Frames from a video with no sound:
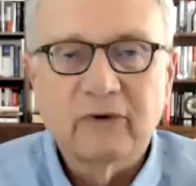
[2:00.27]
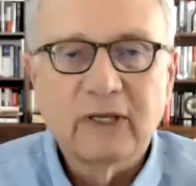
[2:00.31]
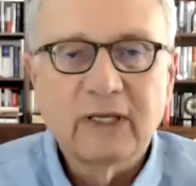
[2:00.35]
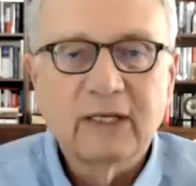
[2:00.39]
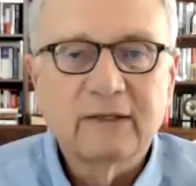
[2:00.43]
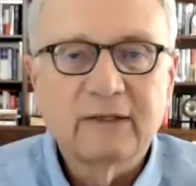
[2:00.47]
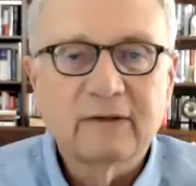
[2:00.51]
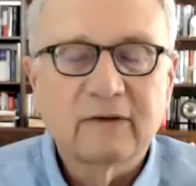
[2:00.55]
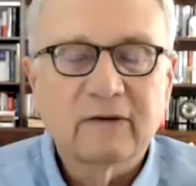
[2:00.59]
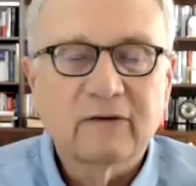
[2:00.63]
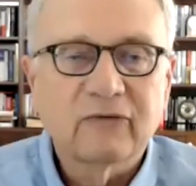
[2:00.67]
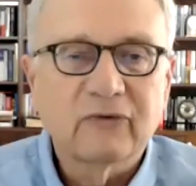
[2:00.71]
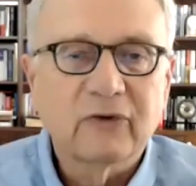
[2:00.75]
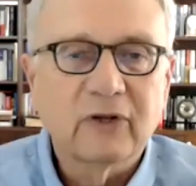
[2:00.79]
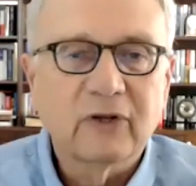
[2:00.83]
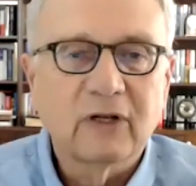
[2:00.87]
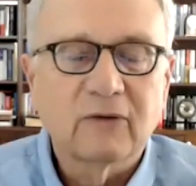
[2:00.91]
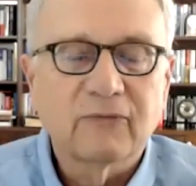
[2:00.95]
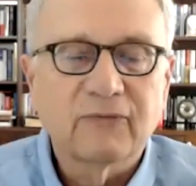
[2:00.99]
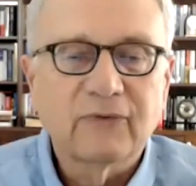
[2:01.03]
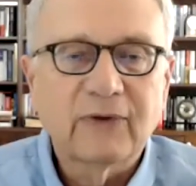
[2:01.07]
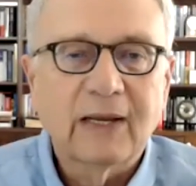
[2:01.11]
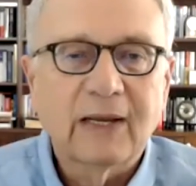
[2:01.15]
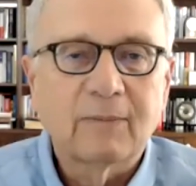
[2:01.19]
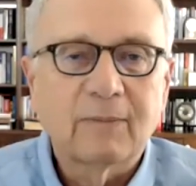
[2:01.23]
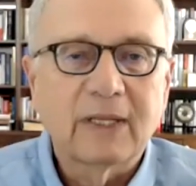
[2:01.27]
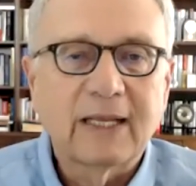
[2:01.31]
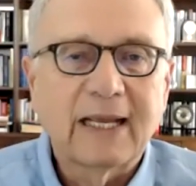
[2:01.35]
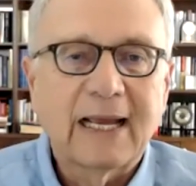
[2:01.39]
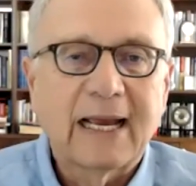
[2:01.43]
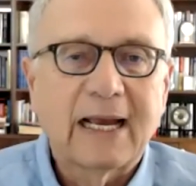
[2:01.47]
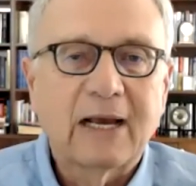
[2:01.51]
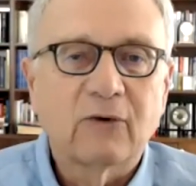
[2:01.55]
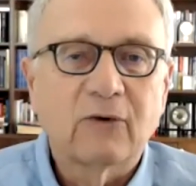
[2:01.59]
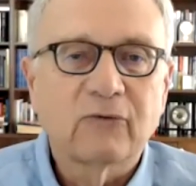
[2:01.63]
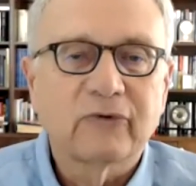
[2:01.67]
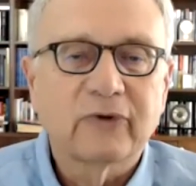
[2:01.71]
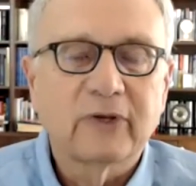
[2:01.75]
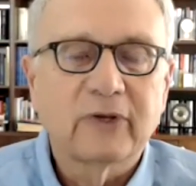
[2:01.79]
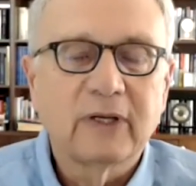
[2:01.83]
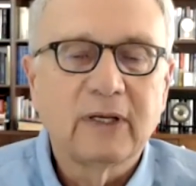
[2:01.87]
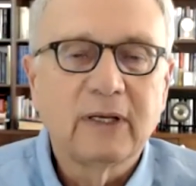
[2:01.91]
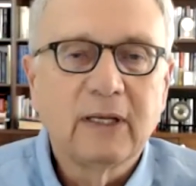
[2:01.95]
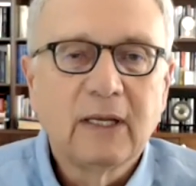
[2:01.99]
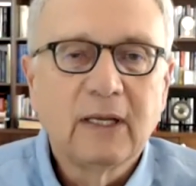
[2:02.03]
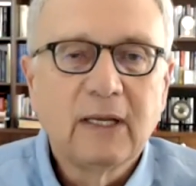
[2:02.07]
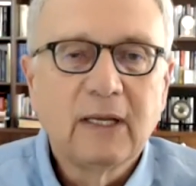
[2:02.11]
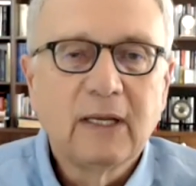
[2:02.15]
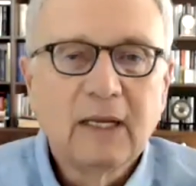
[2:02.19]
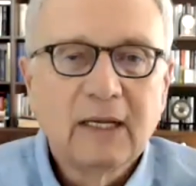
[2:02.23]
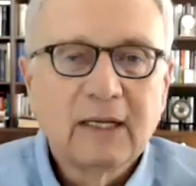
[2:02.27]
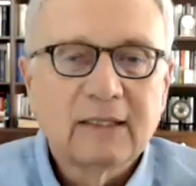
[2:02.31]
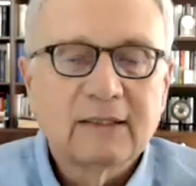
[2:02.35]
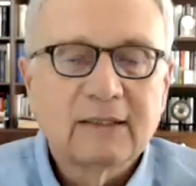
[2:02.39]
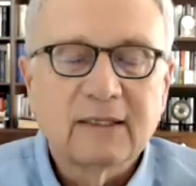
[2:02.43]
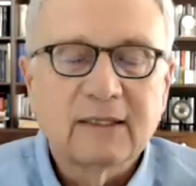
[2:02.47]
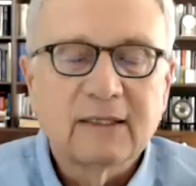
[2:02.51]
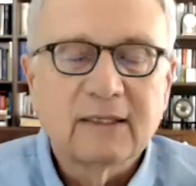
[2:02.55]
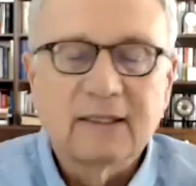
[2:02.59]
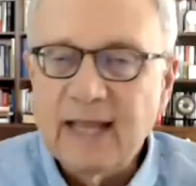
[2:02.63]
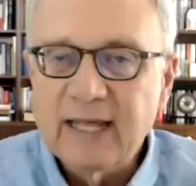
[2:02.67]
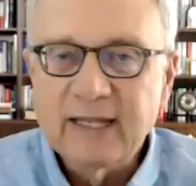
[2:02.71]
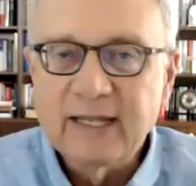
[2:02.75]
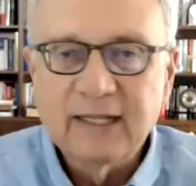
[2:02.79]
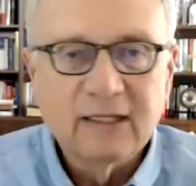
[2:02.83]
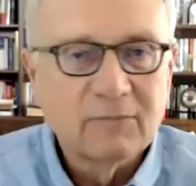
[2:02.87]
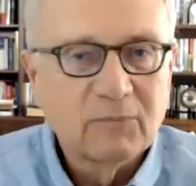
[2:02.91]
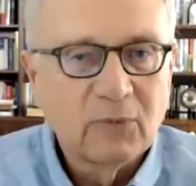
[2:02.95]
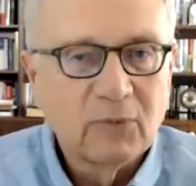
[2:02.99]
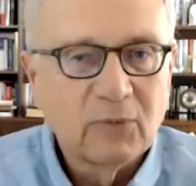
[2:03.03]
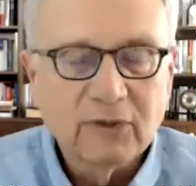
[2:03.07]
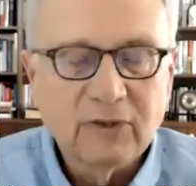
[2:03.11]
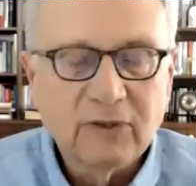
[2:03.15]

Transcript: Hit the single-family housing, did not hit